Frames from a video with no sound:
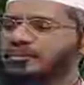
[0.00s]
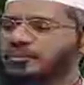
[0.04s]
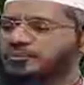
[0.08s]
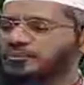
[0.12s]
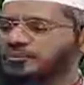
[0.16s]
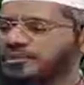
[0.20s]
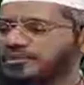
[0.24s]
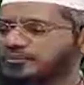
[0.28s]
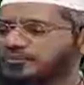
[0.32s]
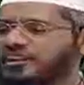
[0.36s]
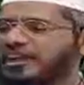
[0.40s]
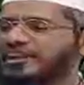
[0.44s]
keep
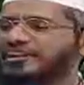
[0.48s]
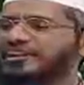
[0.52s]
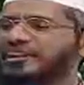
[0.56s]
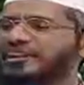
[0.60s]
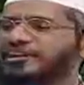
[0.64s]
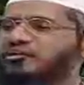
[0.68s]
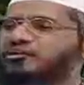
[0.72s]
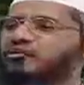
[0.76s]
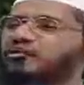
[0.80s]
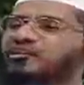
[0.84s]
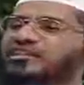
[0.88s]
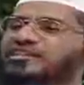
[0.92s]
his right
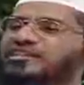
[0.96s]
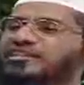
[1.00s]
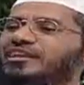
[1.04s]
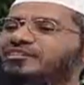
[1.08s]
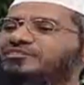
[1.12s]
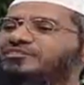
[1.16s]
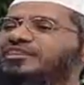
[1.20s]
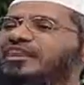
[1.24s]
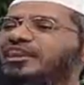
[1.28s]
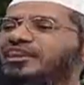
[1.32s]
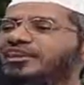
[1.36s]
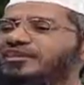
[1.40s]
hand over his
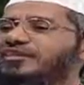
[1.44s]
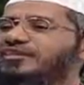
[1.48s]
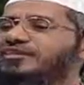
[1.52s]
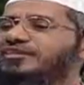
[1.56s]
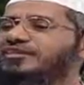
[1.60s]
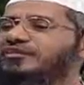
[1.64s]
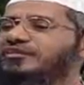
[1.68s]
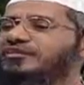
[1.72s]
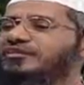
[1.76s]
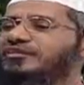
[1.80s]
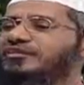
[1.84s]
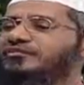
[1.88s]
left hand,
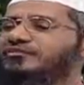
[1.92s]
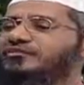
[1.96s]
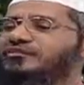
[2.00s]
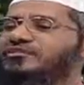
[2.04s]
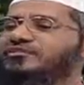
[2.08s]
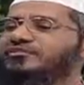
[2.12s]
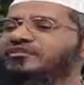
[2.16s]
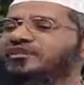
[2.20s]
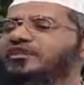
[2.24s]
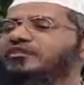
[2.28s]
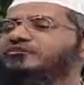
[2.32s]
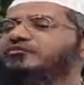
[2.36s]
which
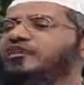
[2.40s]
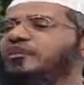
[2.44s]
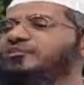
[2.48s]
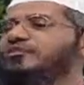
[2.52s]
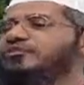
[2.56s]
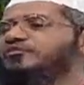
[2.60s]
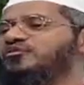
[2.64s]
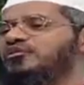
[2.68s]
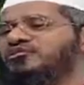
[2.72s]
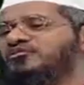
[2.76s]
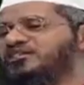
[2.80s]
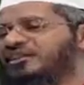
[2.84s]
is a
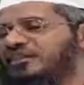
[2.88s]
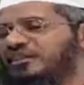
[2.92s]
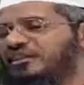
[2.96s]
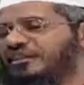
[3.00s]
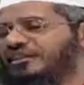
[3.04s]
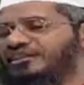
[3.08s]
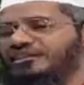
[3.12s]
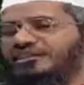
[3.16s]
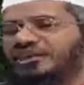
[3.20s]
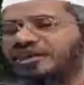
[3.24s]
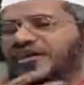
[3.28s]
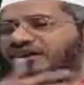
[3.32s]
requirement for Salah.
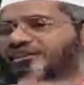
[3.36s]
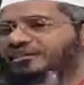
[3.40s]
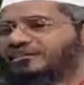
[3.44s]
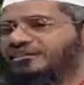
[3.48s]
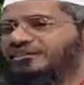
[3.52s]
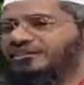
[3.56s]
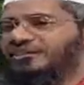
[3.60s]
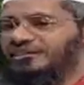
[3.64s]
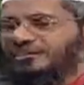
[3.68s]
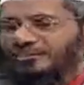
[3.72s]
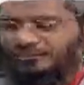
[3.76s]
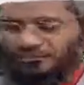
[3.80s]
He can't
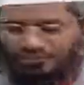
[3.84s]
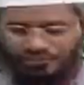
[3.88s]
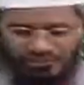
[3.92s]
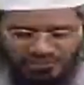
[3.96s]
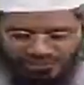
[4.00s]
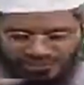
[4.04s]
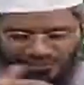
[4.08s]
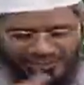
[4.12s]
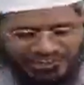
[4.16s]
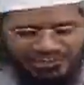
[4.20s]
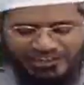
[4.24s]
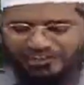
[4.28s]
put
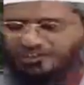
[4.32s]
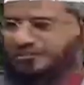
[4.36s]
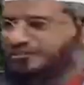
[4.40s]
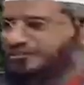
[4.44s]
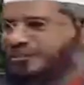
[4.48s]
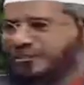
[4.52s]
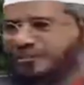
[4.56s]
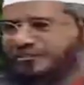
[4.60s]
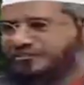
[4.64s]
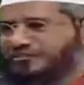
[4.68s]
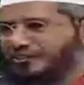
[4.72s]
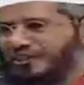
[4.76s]
his right hand over the
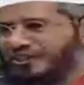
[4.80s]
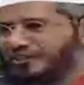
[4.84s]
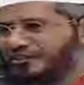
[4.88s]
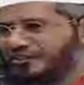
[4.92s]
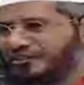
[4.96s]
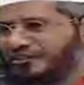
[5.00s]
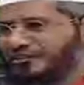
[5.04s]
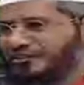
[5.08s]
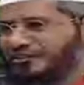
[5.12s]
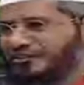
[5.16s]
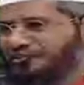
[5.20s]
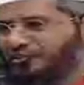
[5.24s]
left hand,
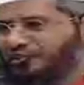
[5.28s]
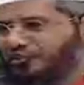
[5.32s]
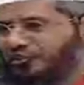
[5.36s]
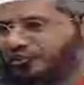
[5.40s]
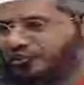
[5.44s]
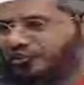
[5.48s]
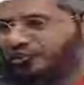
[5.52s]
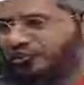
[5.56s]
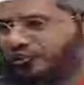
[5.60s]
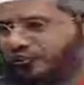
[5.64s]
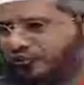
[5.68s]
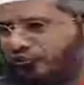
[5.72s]
so
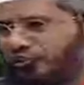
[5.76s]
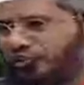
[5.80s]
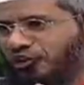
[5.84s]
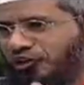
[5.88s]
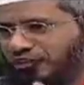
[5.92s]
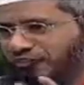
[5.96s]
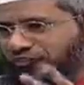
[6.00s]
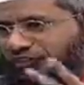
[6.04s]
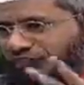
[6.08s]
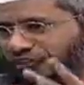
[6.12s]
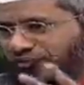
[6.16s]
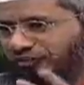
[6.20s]
he's not
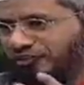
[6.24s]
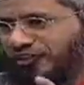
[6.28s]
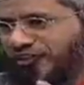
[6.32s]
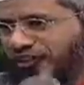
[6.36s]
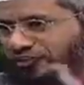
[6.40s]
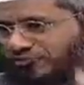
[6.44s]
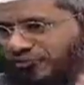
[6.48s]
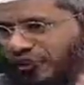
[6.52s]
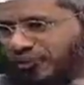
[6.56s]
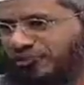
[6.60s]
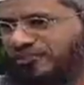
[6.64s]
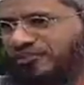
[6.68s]
following one of the
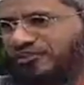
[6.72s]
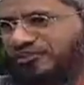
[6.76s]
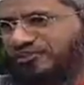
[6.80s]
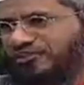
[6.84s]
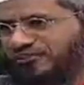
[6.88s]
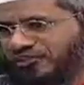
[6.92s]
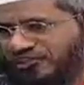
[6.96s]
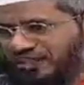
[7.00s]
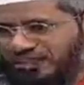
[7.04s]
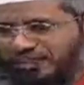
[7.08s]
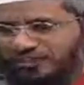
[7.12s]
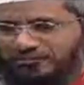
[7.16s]
requirements of
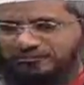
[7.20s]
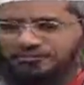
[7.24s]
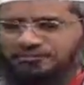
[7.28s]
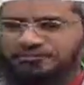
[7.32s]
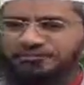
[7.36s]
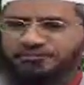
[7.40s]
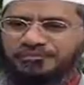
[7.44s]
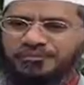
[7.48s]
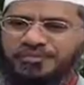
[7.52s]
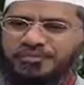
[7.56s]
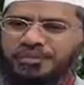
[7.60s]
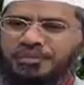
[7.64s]
Salah.
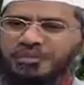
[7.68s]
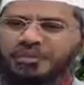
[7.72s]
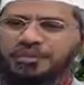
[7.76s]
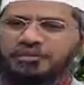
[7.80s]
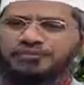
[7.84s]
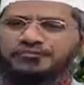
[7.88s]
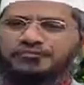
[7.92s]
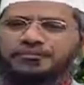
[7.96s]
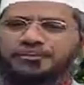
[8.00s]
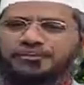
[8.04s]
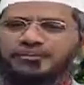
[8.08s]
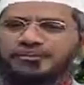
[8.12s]

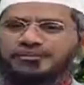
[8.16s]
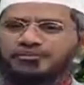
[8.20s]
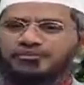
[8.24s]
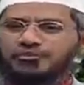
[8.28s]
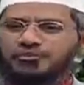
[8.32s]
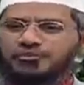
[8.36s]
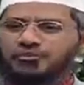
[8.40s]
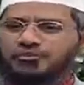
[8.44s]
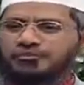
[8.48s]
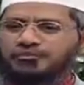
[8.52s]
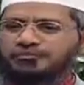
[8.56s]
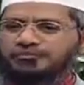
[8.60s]

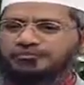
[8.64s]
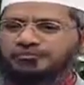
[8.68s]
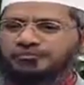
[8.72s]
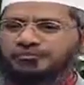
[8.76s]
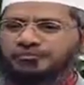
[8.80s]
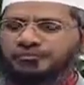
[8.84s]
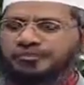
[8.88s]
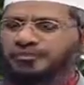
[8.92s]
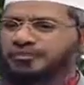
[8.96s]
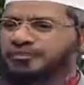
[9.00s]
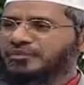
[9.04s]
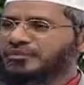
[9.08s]
Furthermore,
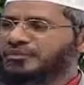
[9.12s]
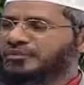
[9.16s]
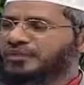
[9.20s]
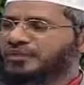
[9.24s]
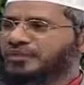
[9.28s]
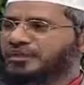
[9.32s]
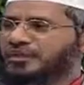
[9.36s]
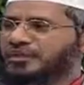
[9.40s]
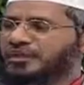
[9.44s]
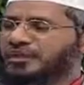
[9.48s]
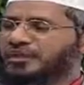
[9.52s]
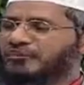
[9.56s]

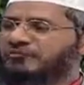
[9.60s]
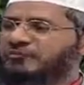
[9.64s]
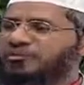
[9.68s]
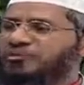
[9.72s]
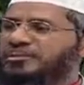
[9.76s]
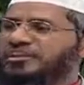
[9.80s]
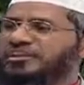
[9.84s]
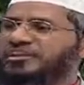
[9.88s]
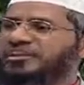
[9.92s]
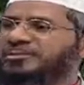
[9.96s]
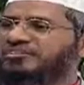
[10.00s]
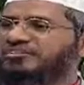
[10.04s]
it will
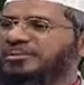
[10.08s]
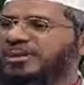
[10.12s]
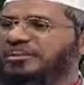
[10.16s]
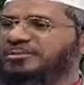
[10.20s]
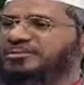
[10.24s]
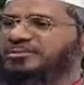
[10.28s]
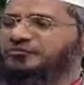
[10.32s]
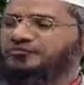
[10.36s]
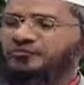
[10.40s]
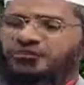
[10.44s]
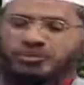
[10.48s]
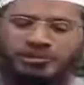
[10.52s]
be a
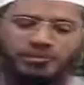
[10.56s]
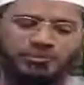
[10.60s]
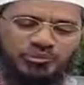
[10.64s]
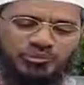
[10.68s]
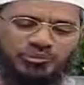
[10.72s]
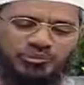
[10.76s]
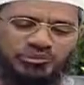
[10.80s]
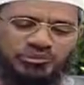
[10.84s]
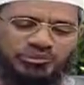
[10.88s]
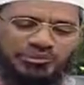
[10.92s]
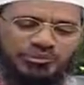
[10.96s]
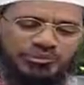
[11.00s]
distraction for him
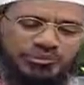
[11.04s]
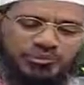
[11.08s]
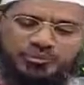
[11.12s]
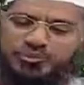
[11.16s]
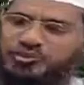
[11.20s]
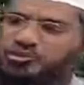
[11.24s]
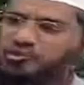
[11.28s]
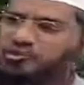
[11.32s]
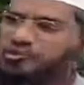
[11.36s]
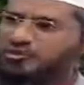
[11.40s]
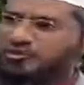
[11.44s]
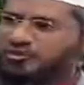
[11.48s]
to turn the
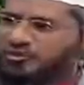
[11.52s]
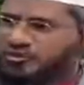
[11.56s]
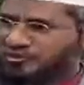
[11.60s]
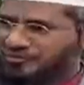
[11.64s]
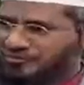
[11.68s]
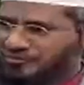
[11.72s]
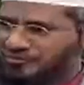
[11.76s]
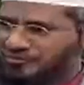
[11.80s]
page over.